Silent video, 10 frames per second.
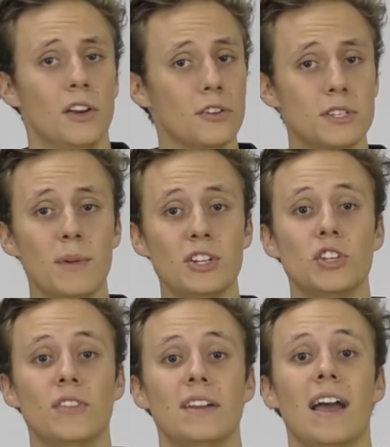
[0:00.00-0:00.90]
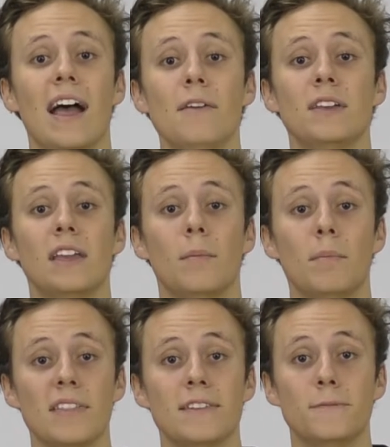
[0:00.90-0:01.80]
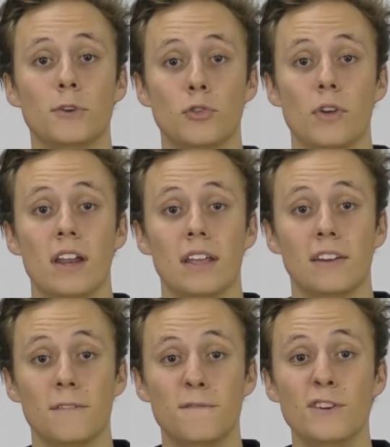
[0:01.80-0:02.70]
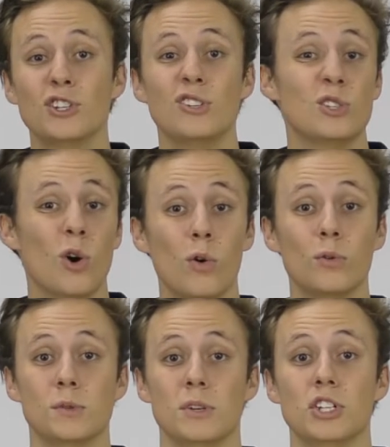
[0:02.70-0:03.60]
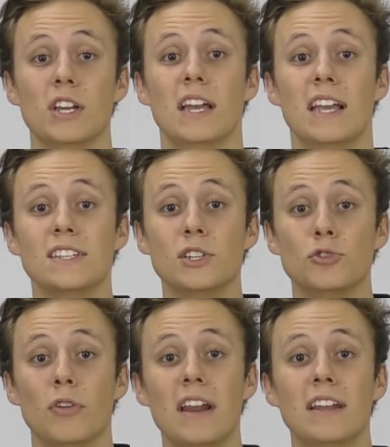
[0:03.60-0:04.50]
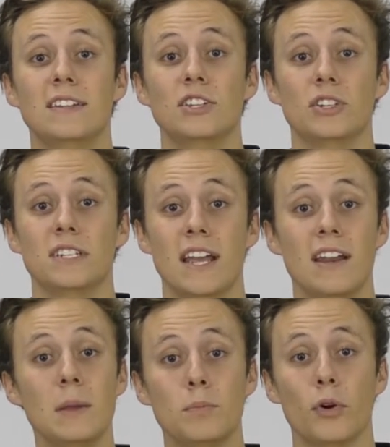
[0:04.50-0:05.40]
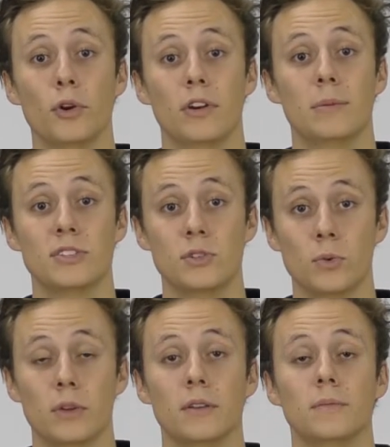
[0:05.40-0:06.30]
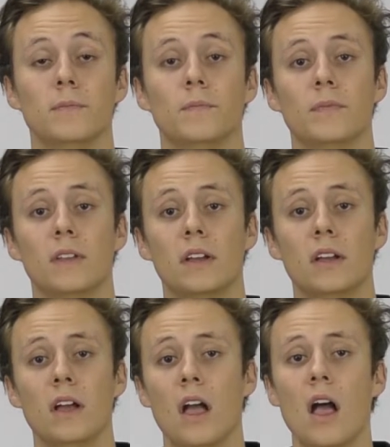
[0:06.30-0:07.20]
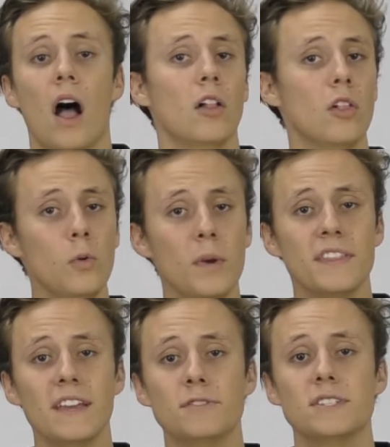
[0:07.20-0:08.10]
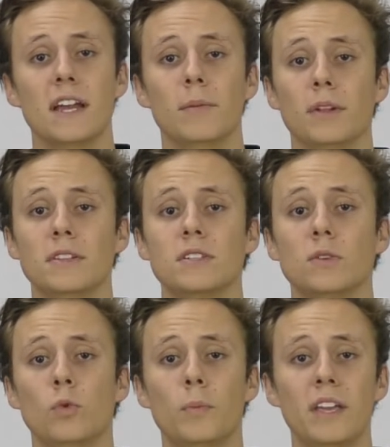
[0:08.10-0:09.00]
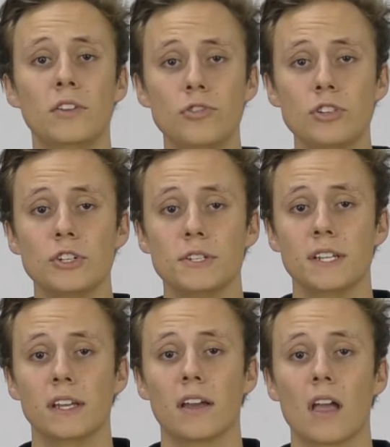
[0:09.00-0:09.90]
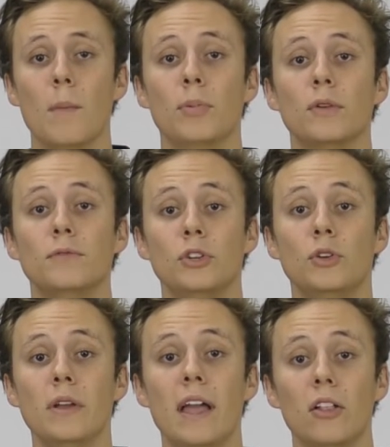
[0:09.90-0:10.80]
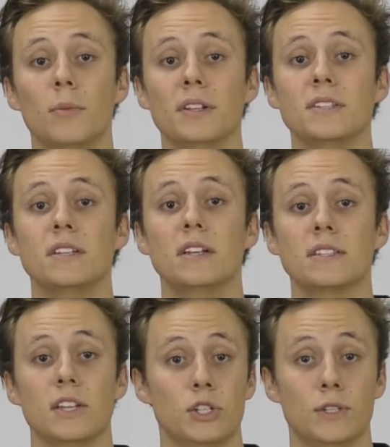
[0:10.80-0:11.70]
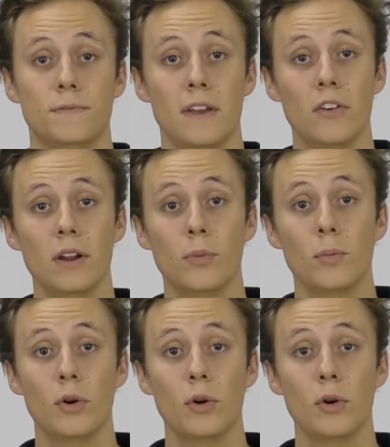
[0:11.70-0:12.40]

Not to mention that having a method for creating an efficient toggle switch is a great addition to any programmer's toolkit. Along with if statements, we'll be introducing a couple of new elements such as variable